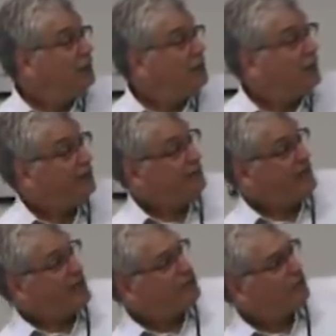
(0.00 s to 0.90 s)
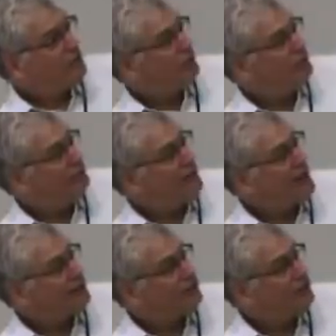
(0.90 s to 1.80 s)
The other major
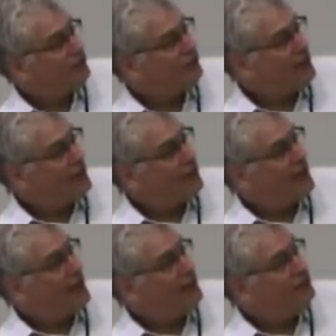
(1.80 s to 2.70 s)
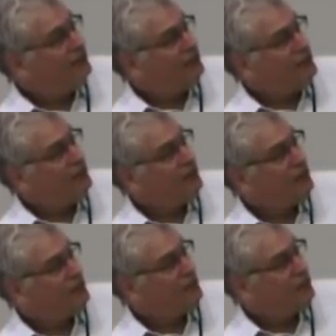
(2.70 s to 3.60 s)
factor is that as
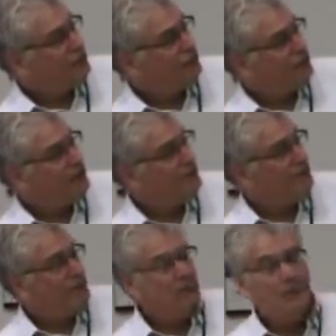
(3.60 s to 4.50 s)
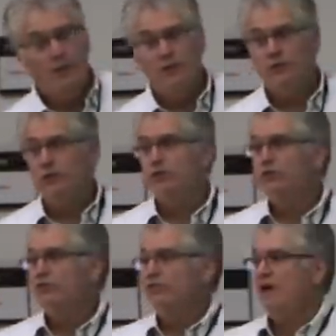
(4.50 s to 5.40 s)
income goes up, the
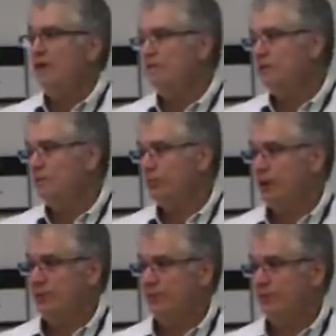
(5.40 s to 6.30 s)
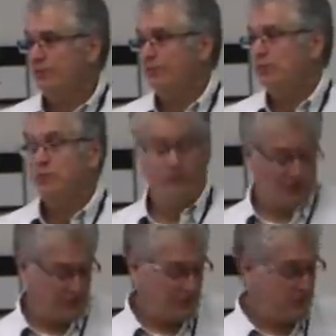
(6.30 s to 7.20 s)
use of heavily processed
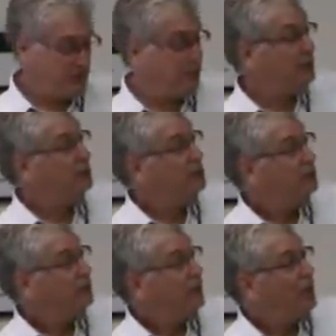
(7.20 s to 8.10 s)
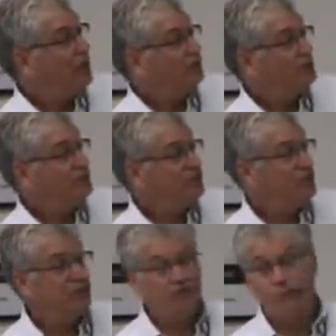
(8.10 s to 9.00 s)
foods, including uh,
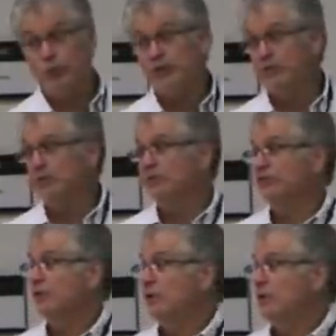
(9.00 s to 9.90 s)
specific sweeteners,